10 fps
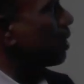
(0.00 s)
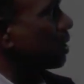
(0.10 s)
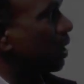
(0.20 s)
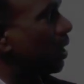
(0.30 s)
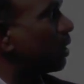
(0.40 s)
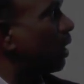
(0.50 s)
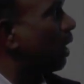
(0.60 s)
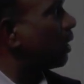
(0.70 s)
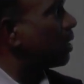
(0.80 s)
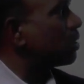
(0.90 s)
state
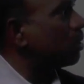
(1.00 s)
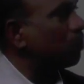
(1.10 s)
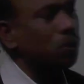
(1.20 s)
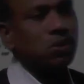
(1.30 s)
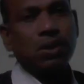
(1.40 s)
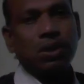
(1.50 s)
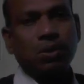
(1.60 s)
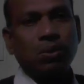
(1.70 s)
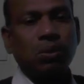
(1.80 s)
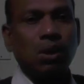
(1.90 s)
and is diffused
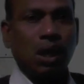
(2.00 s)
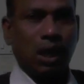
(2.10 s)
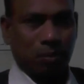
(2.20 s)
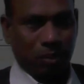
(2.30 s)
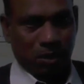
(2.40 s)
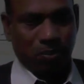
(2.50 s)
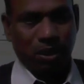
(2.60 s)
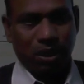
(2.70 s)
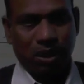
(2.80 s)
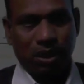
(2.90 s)
into
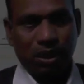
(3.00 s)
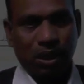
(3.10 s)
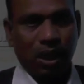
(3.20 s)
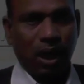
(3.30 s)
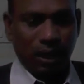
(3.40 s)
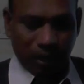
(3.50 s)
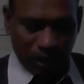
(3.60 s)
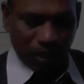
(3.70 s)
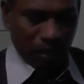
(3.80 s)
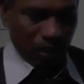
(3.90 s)
atmosphere. And
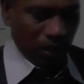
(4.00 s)
then